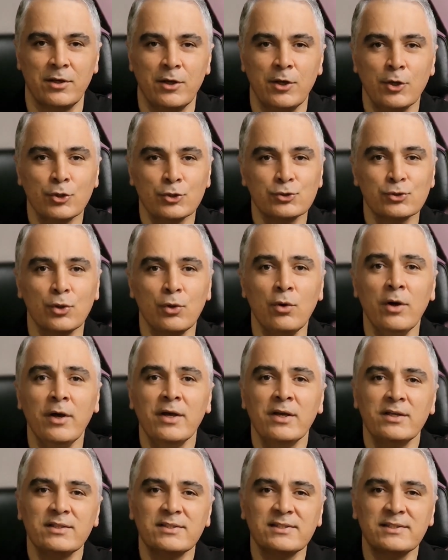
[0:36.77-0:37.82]
So
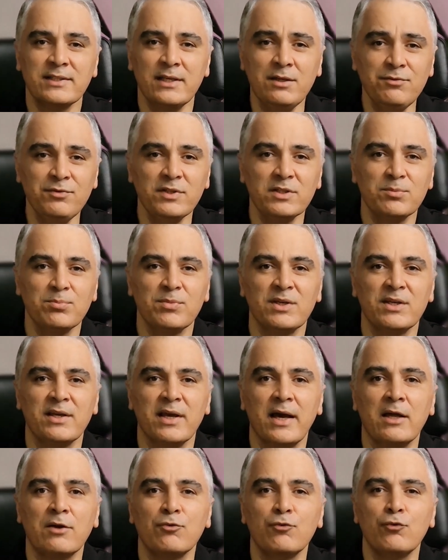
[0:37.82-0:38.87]
stay with me
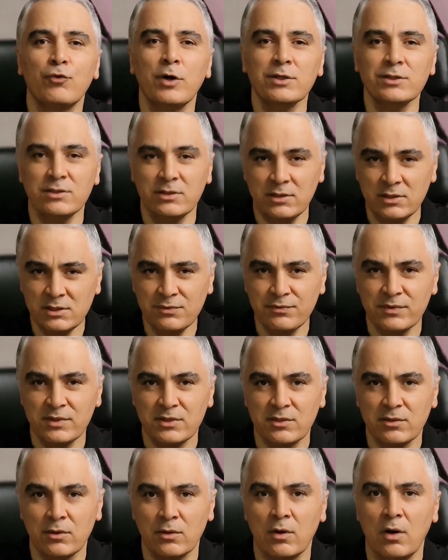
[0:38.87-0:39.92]
and watch this
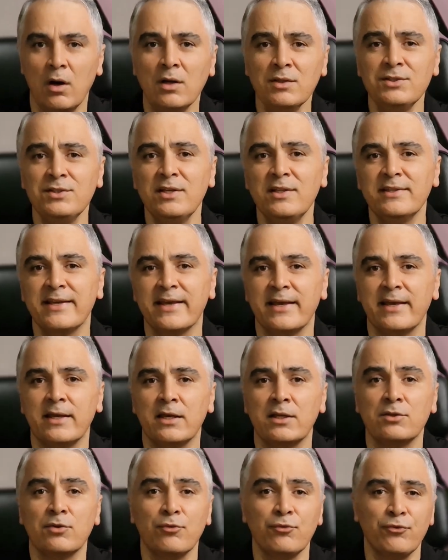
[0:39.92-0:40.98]
video until the
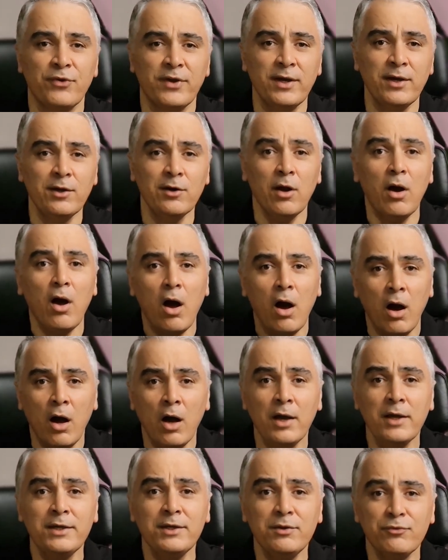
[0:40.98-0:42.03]
end where
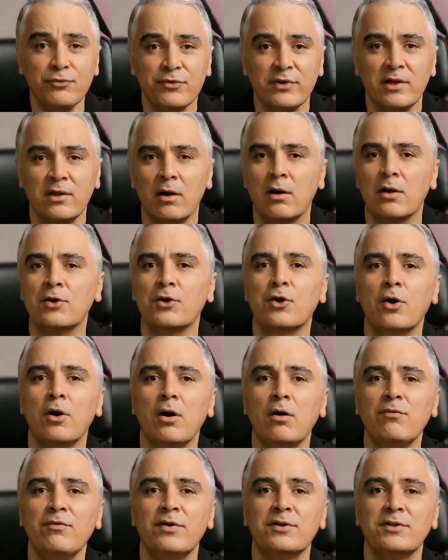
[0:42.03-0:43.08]
I will
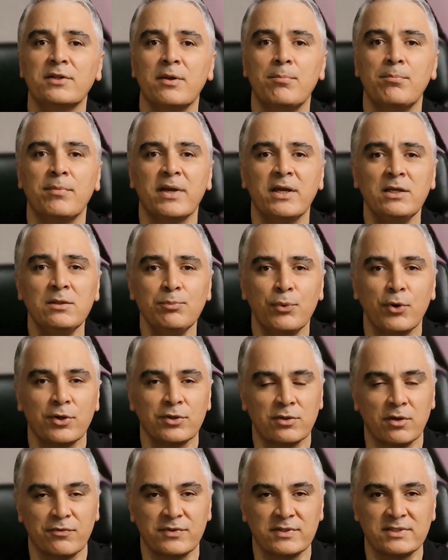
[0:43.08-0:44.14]
uncover the main
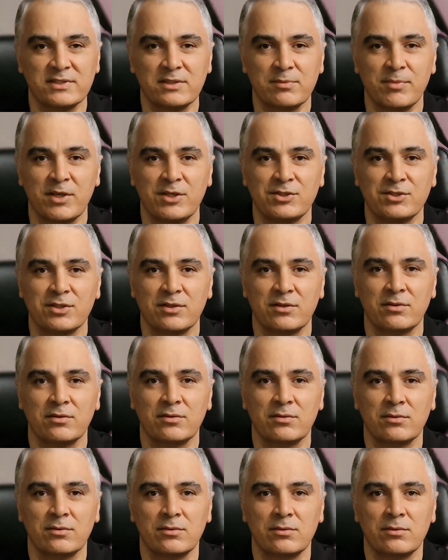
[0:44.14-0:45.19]
point of
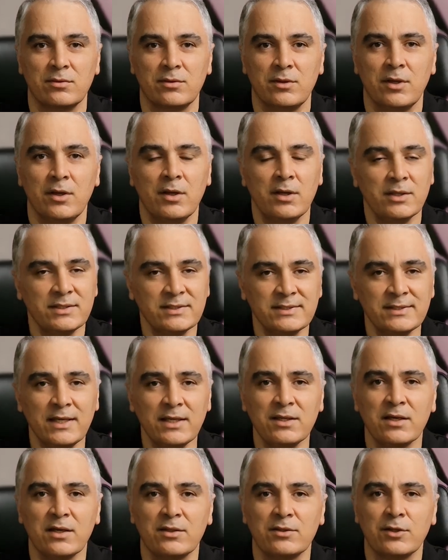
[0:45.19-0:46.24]
estimation.
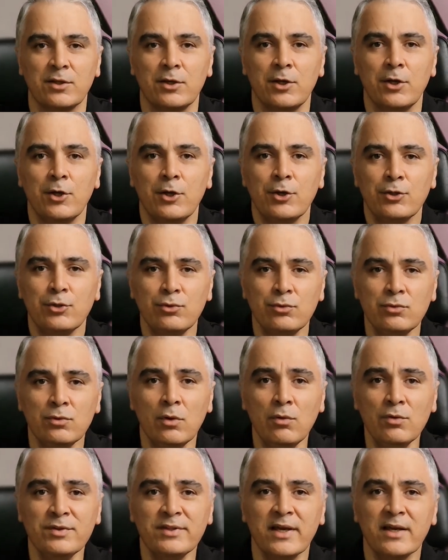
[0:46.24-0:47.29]
Second, you
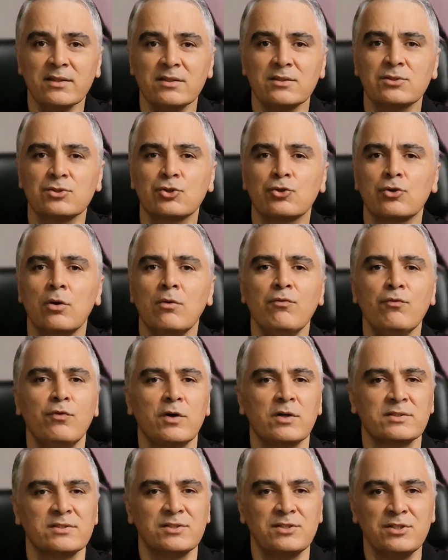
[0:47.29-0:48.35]
know that Scrum
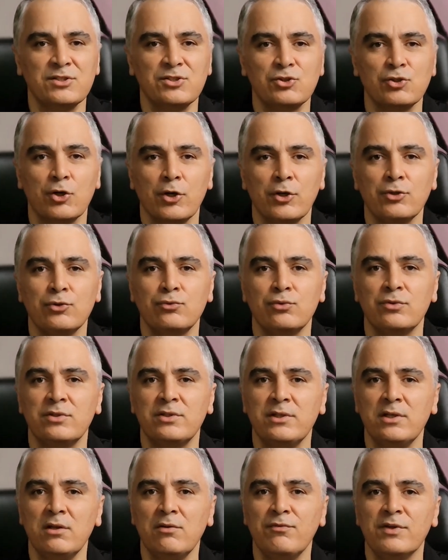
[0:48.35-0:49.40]
was designed to
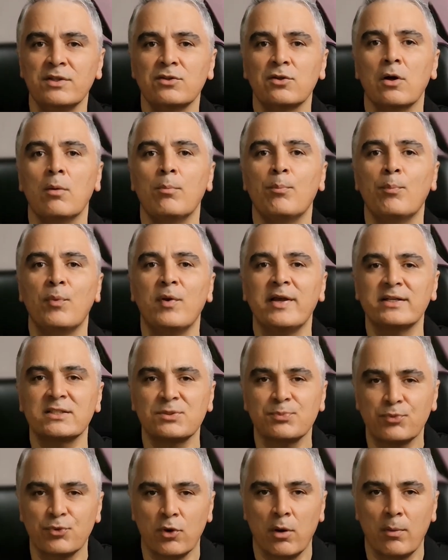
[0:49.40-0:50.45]
deal with complex
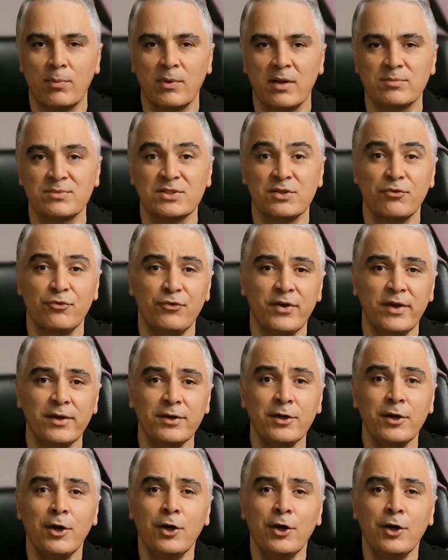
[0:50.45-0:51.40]
problems where